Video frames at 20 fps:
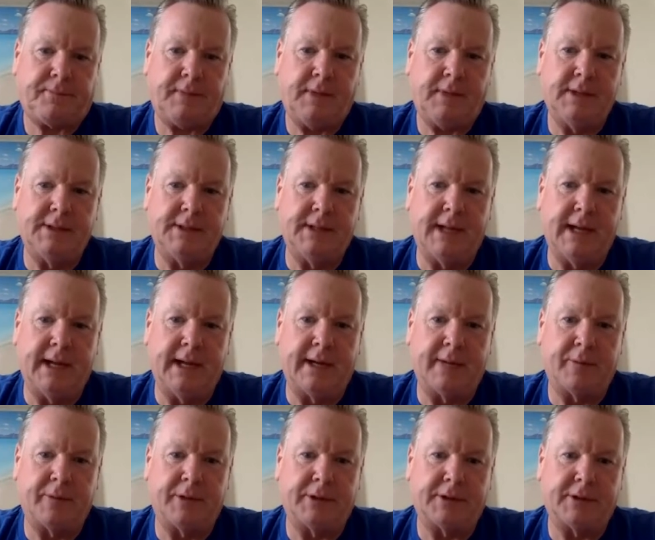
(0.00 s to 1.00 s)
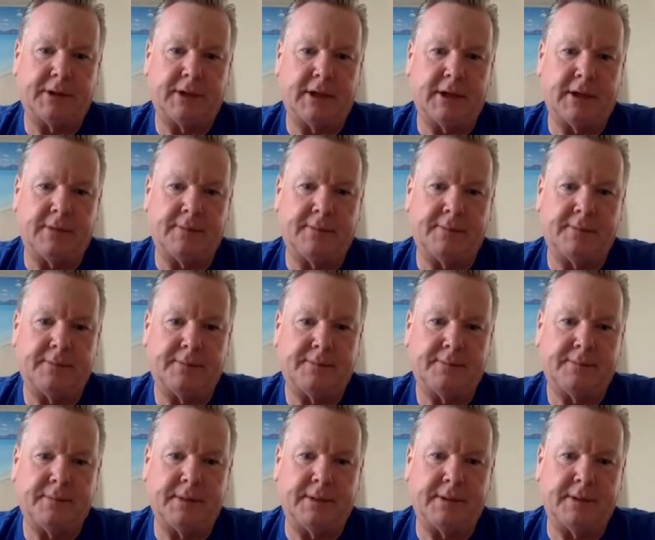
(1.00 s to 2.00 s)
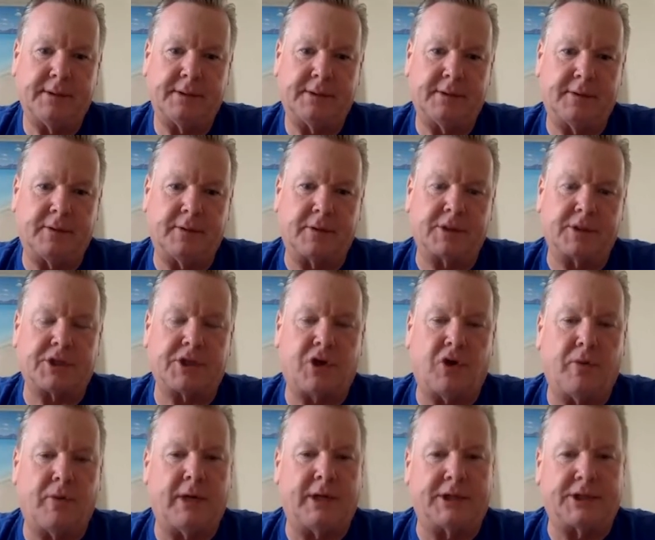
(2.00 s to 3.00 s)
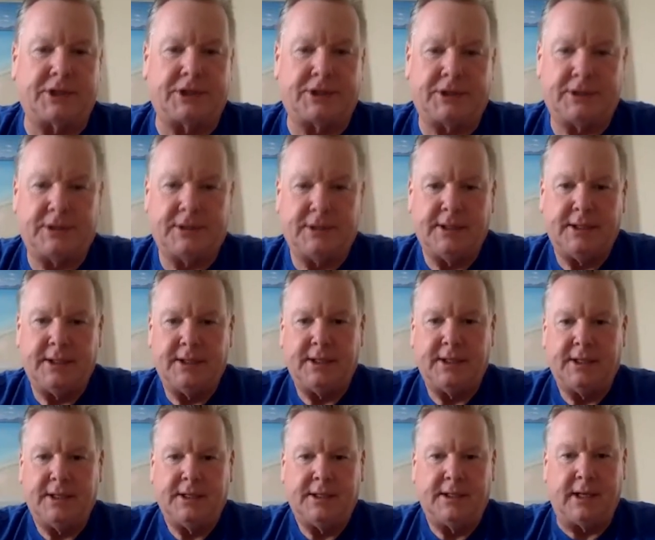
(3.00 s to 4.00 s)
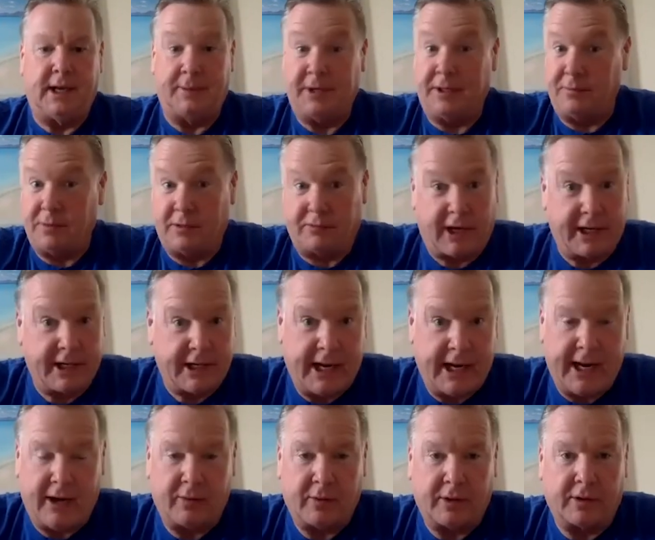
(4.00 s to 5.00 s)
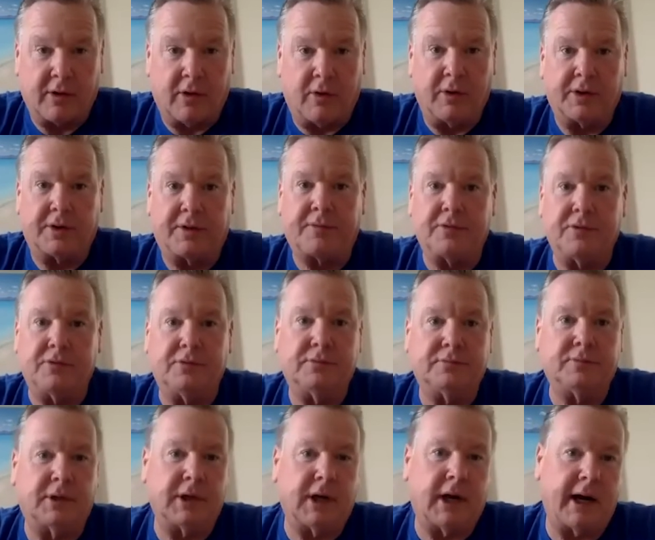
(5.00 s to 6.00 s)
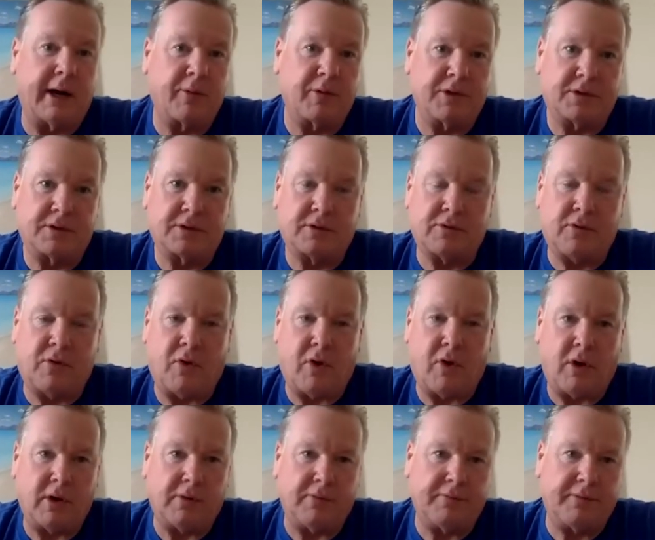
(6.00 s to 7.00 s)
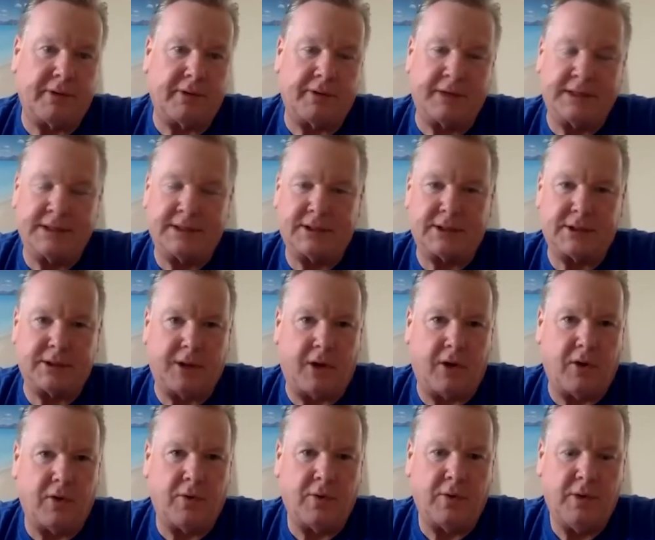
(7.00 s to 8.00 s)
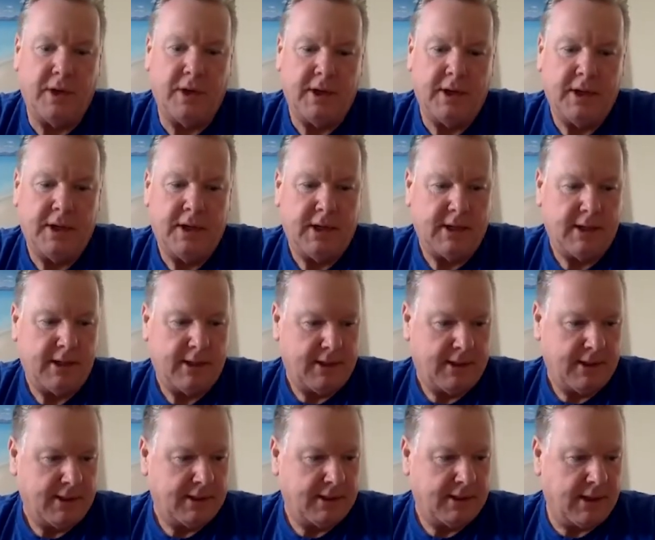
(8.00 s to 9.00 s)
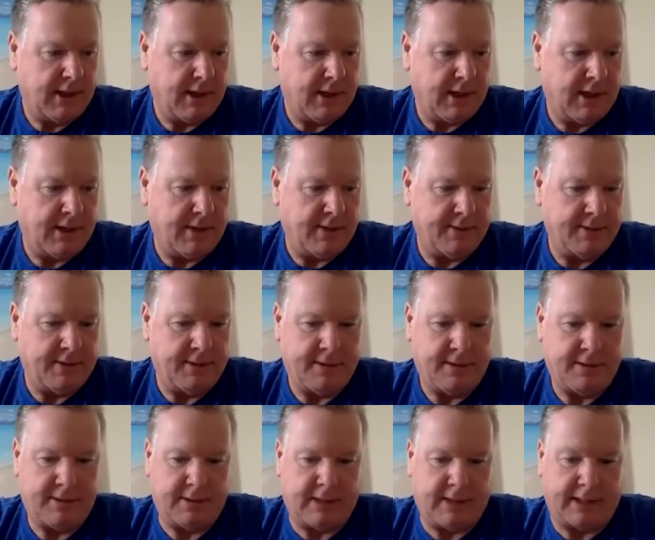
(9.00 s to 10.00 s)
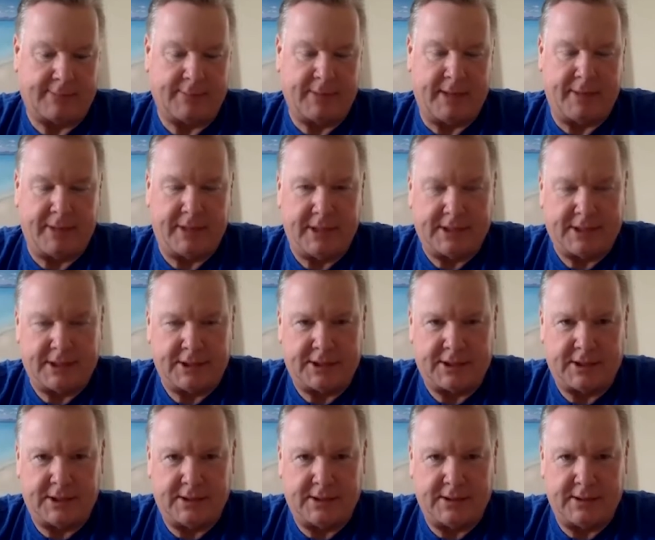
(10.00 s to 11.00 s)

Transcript: day. But there was so much. I mean, right now we're going through what I would call a very slow, like maybe this is the